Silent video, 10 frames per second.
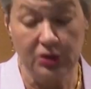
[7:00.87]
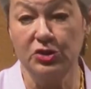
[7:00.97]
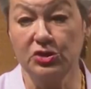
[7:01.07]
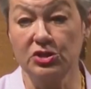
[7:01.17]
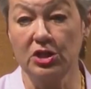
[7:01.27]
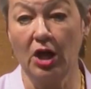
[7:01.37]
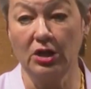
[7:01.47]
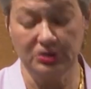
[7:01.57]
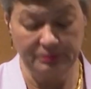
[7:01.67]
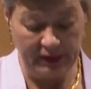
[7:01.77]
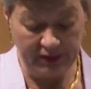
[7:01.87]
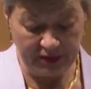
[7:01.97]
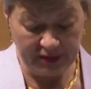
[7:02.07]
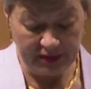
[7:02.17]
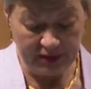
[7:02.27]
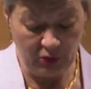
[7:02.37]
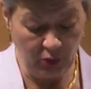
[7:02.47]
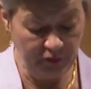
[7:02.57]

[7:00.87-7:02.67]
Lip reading: Just last month, law